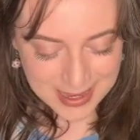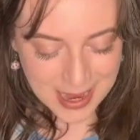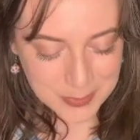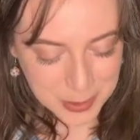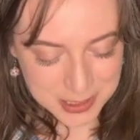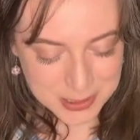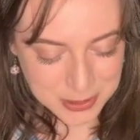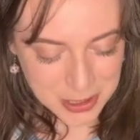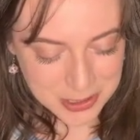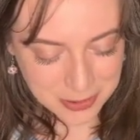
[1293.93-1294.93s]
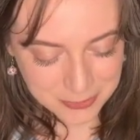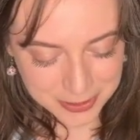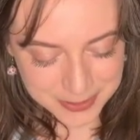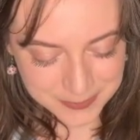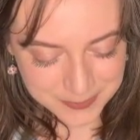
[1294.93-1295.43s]
going to start
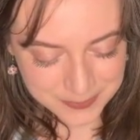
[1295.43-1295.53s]
over.